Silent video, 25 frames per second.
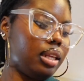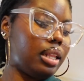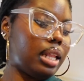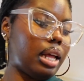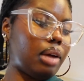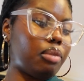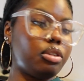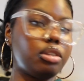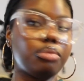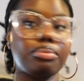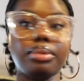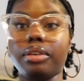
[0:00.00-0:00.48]

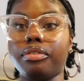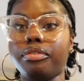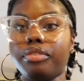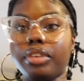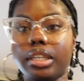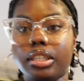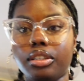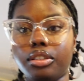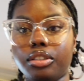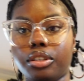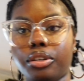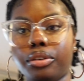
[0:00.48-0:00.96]
that was my
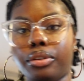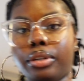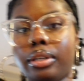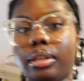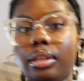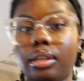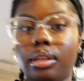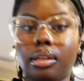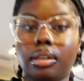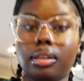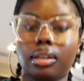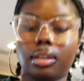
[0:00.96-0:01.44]
friend
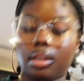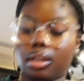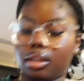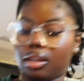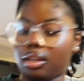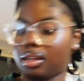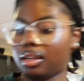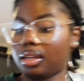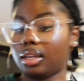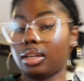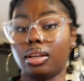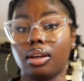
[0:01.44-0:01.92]
Joda.
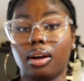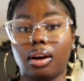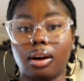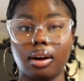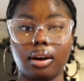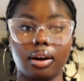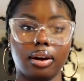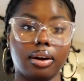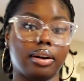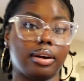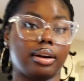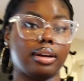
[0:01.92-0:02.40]
Y'all
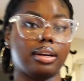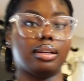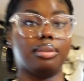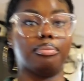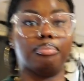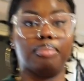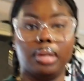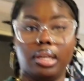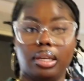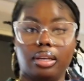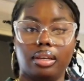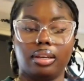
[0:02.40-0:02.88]
are gonna
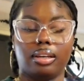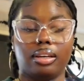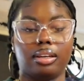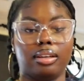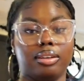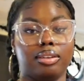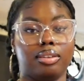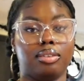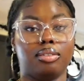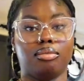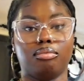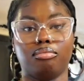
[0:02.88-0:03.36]
meet
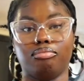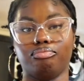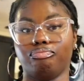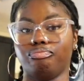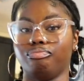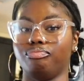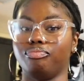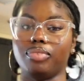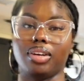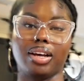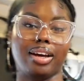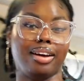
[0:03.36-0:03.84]

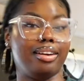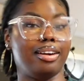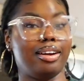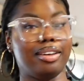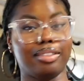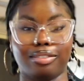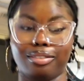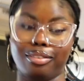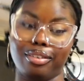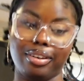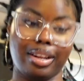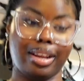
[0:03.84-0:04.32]
him
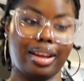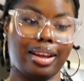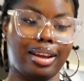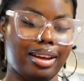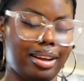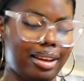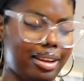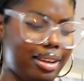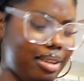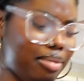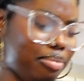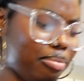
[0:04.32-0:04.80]
another
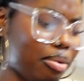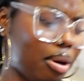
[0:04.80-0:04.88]
day.